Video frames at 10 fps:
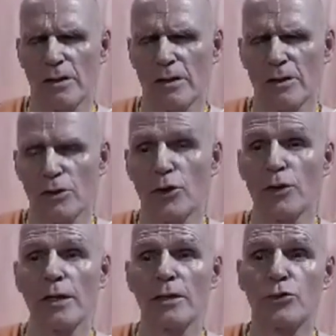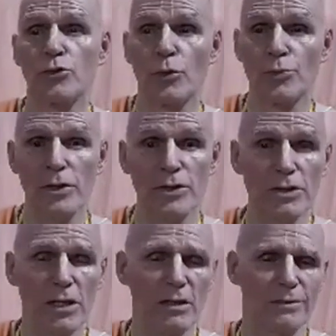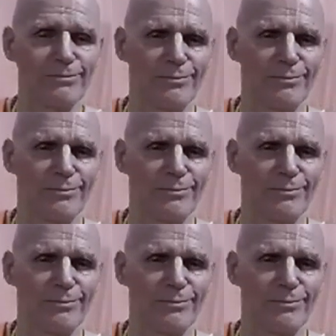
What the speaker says: learning to appreciate